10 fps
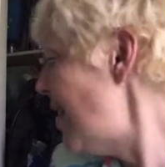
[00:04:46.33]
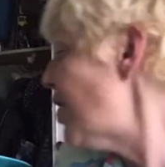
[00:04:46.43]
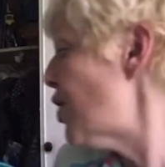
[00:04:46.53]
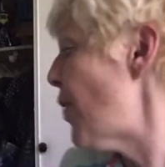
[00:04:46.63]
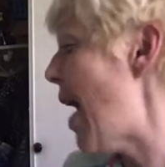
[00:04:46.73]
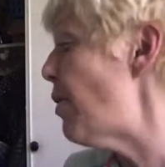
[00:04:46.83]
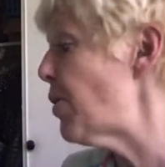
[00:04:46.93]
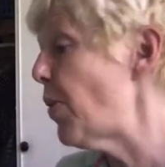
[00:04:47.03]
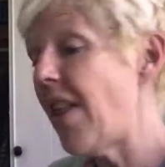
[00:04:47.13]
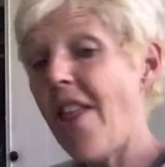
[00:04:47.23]
So that was
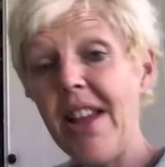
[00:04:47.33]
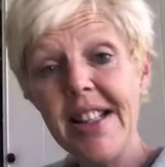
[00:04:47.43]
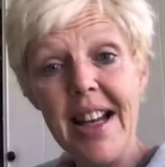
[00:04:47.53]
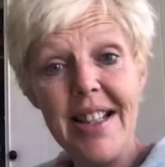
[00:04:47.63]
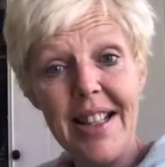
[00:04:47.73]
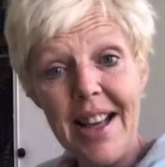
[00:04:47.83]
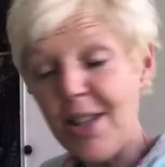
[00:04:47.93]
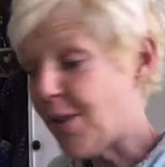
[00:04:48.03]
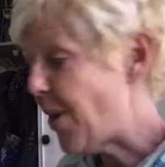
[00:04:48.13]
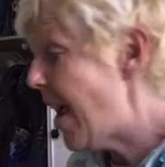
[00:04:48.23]
one of the things I did
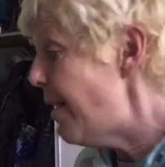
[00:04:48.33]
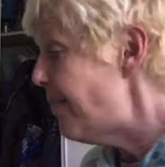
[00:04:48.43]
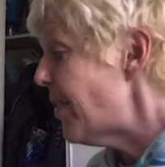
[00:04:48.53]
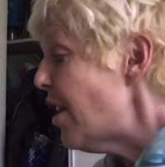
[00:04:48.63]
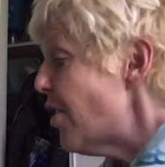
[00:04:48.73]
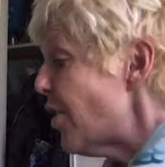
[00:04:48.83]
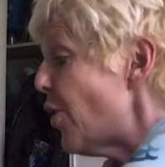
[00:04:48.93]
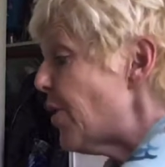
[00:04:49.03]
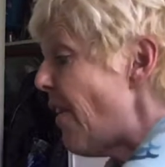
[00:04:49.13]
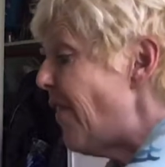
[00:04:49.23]
yesterday,
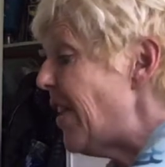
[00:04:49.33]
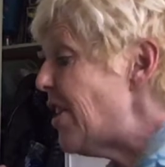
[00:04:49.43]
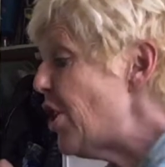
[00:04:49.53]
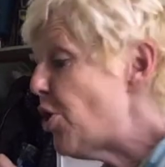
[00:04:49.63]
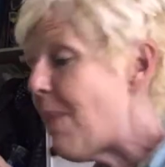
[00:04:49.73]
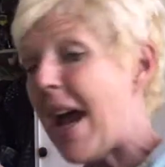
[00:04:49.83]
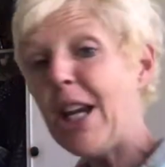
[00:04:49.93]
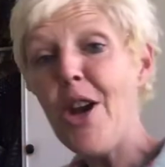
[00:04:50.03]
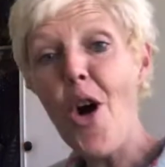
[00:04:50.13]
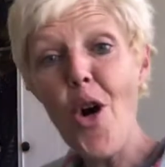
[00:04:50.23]
those vintage
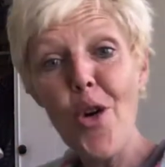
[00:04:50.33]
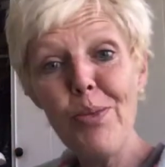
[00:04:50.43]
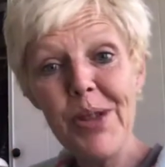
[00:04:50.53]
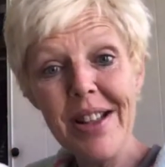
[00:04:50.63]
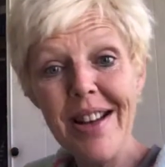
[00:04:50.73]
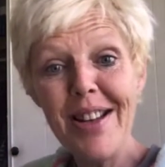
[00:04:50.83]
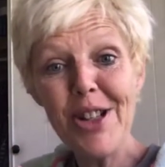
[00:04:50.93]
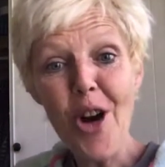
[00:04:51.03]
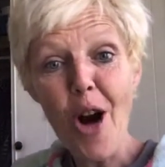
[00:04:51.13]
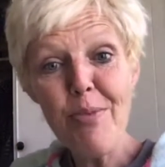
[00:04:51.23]
Maggie Homes
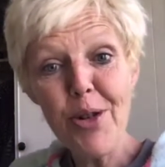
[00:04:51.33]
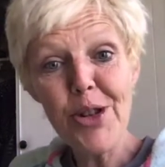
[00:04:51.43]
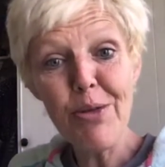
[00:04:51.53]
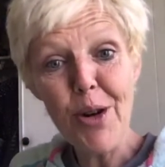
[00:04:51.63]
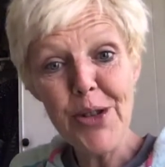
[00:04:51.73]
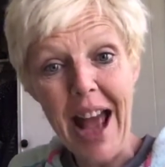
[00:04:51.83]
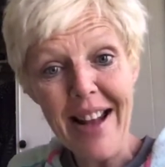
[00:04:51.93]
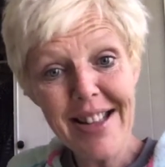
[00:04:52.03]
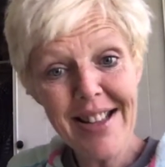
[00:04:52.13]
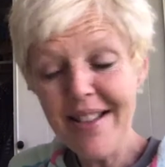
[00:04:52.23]
Starburst
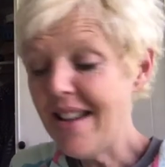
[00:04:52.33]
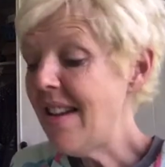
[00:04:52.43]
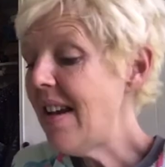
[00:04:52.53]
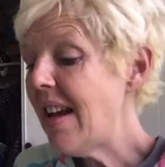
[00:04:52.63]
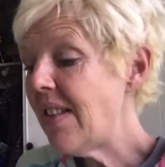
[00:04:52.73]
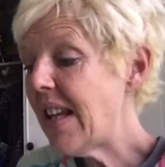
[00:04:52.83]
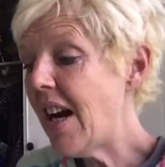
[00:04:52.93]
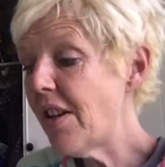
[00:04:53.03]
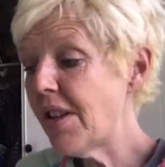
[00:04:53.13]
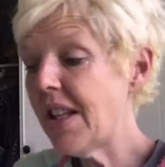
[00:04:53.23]
rosettes. And the
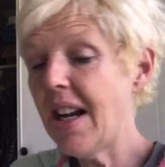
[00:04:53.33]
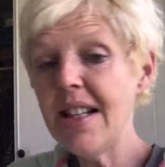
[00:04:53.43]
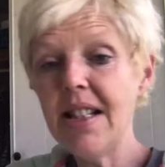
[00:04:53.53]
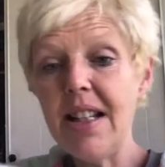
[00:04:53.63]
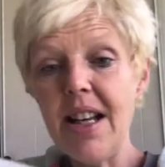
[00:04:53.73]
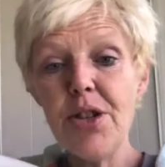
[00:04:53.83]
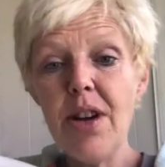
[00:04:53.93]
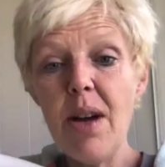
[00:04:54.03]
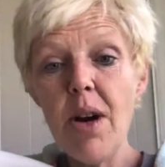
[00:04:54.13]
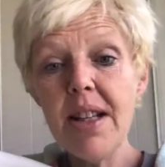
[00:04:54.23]
other thing I did
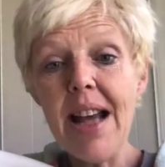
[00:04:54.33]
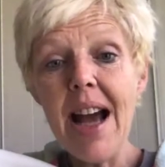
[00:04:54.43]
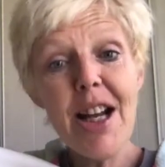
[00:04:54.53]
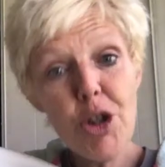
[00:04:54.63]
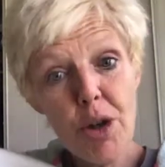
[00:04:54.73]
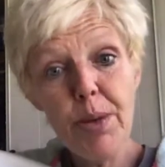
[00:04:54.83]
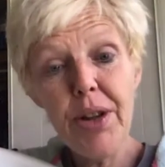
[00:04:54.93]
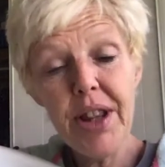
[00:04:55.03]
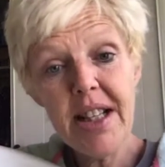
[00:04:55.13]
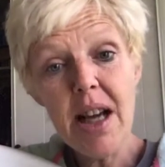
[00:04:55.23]
yesterday was I triple
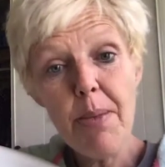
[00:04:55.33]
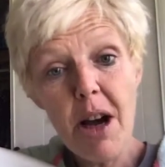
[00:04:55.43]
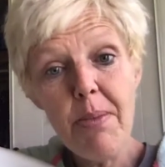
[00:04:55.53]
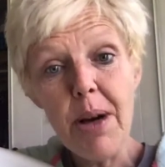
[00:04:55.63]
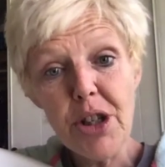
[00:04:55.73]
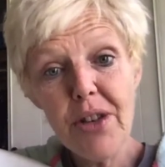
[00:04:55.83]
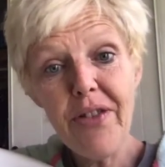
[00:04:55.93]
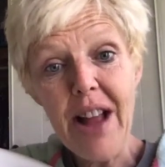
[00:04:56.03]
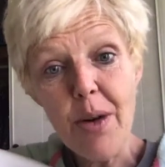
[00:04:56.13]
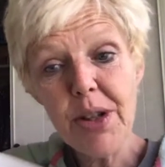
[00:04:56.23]
thicked up a bunch of
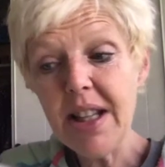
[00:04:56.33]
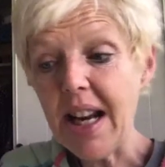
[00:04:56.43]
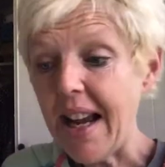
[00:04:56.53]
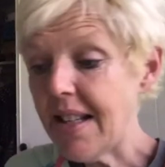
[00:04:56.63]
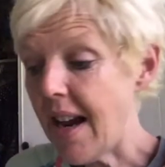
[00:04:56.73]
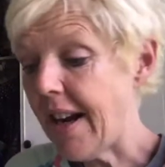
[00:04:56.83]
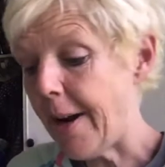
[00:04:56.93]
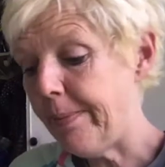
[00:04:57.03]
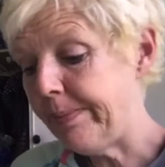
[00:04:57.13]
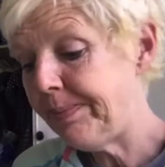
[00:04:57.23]
flowers that I had die cut.